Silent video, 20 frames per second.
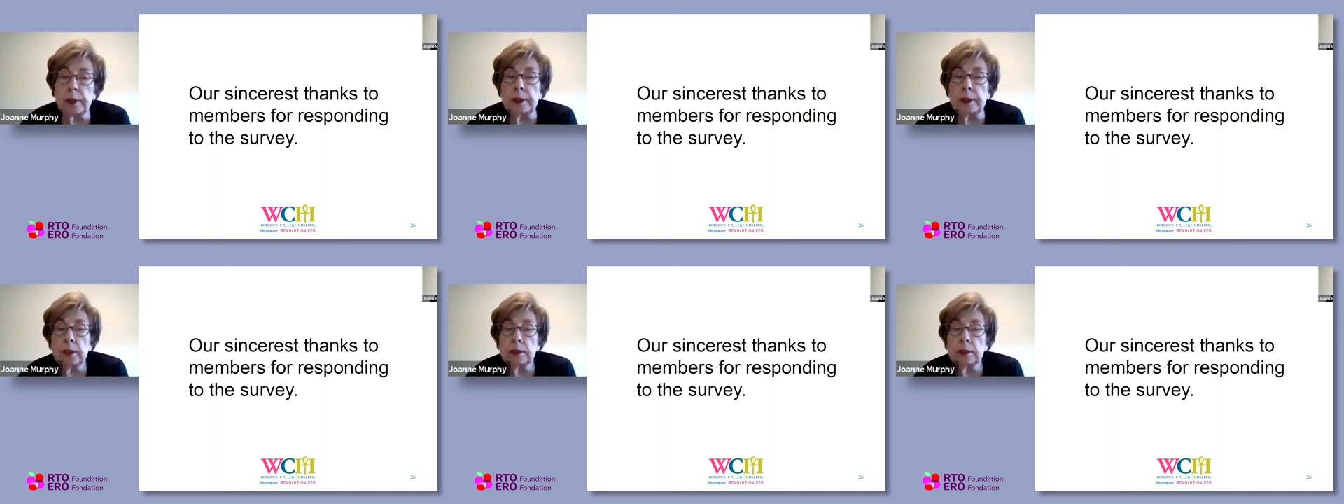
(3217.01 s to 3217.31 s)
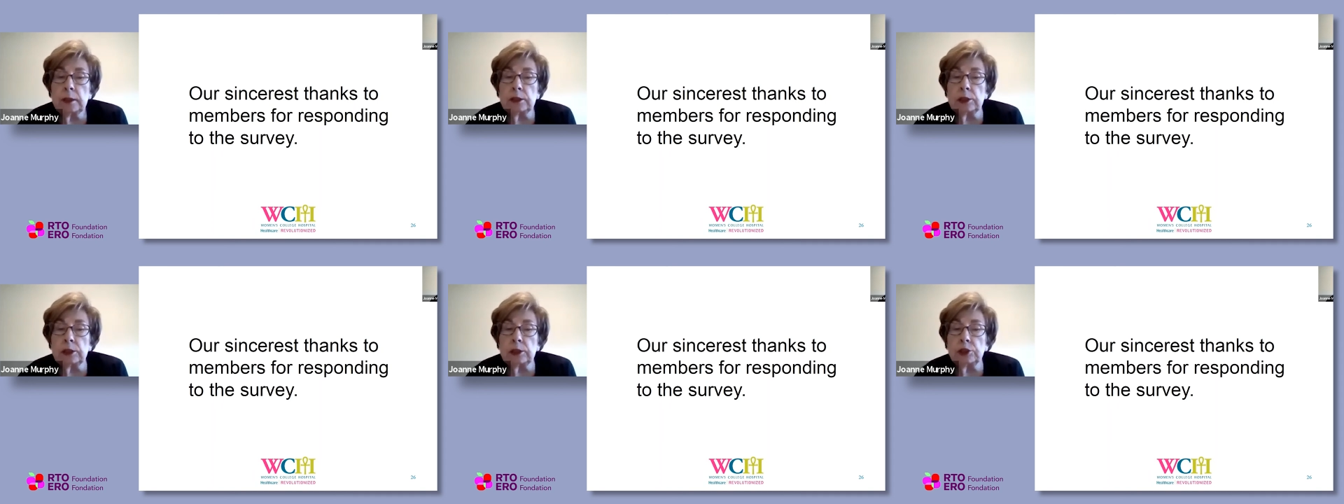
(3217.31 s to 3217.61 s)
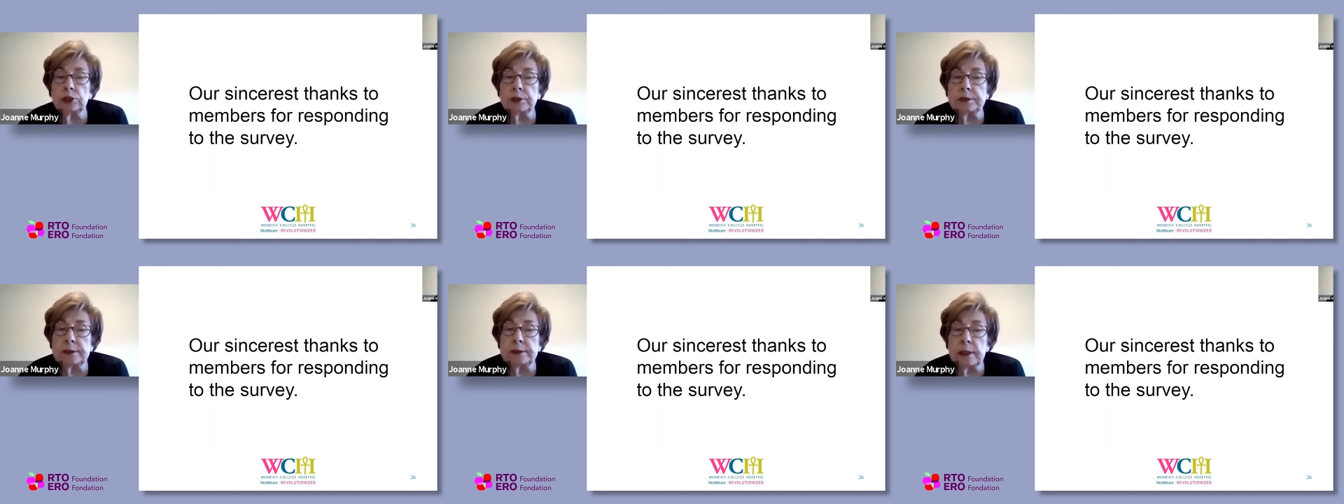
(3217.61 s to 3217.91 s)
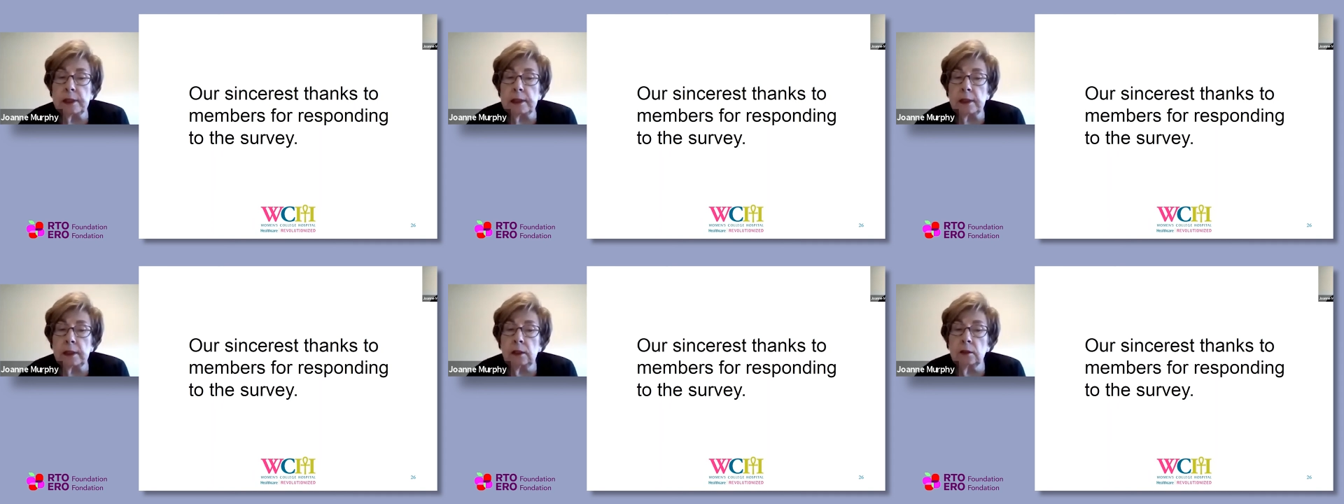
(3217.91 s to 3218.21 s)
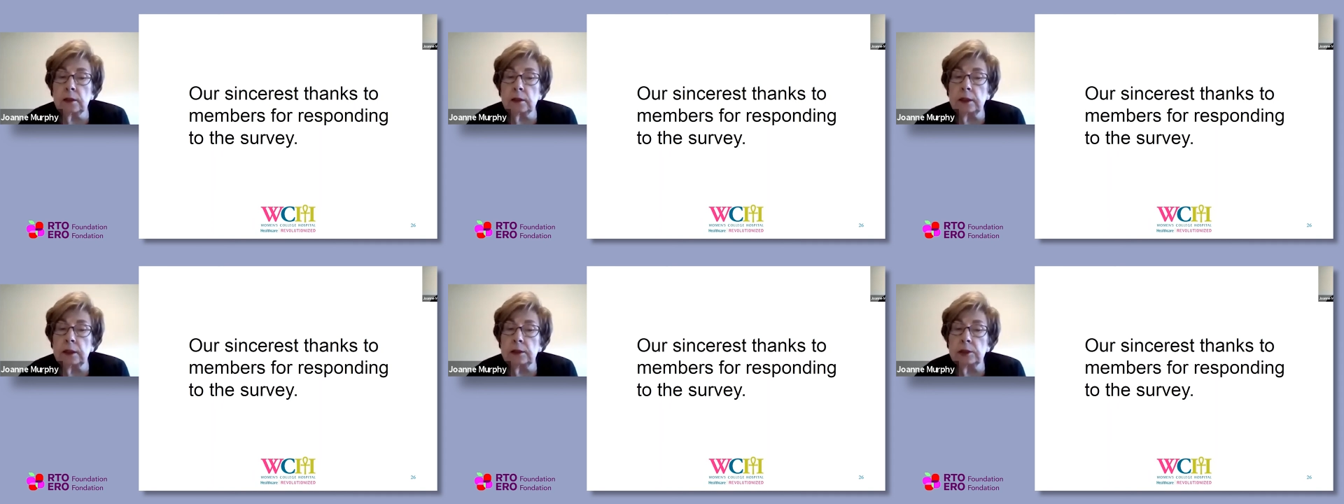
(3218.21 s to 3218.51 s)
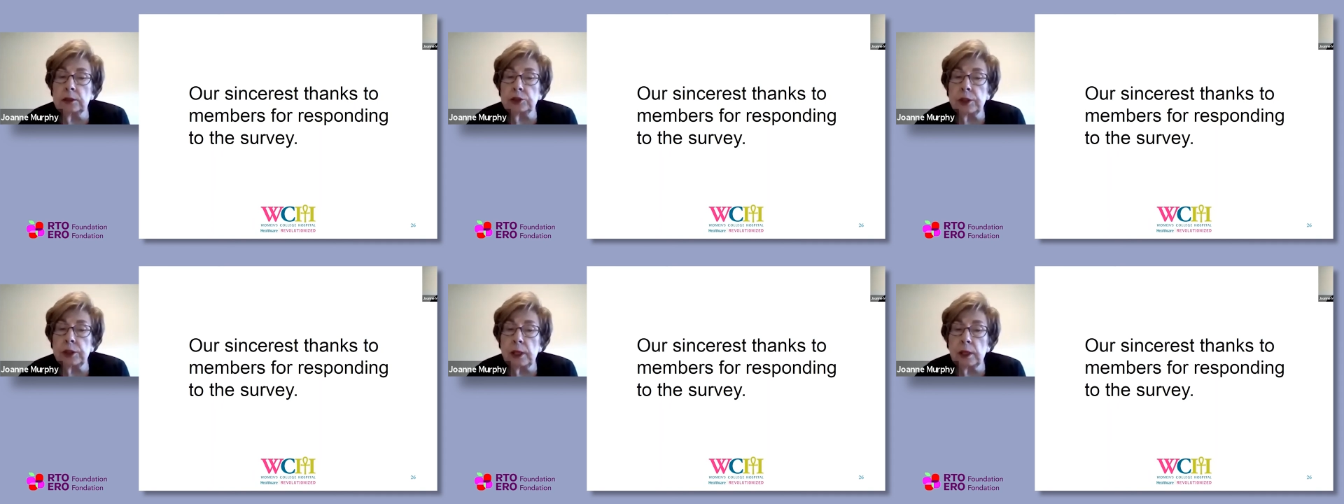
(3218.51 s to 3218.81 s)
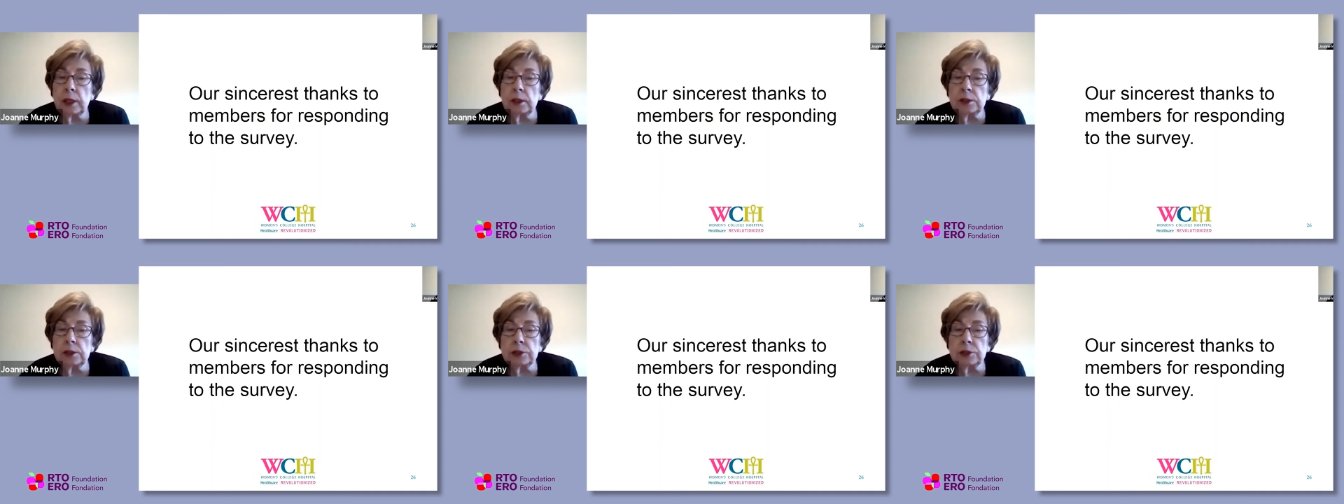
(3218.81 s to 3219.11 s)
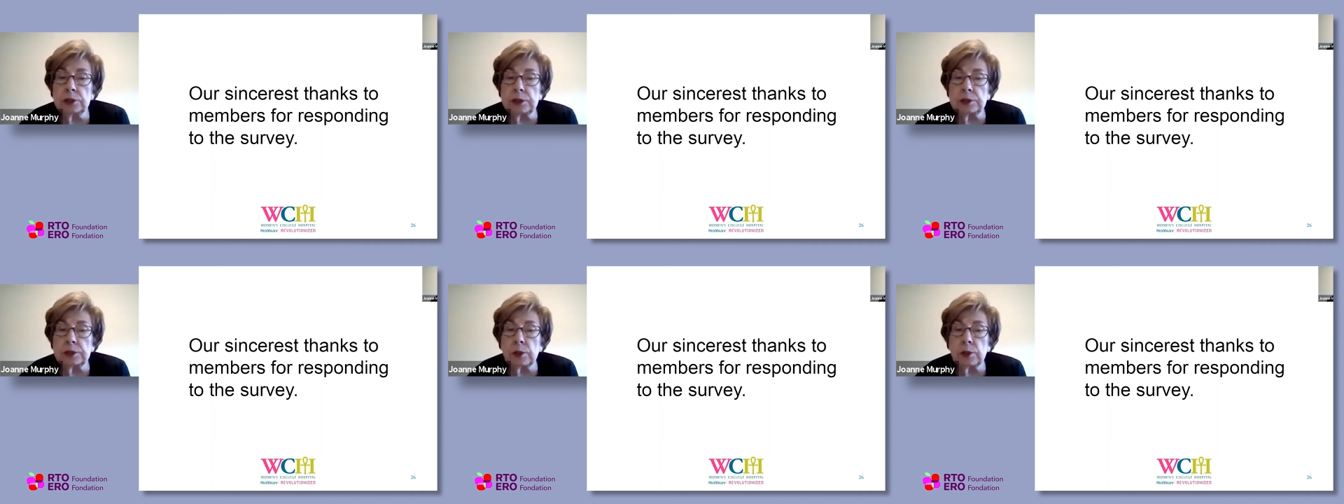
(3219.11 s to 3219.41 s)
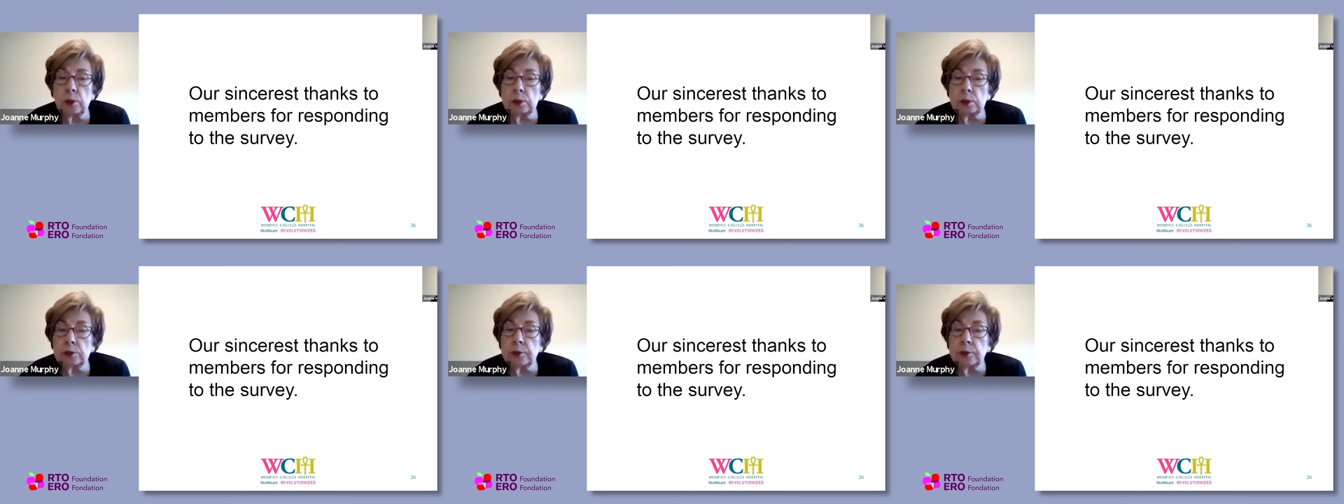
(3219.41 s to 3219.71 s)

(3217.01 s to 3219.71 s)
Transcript: Did your study look into challenges older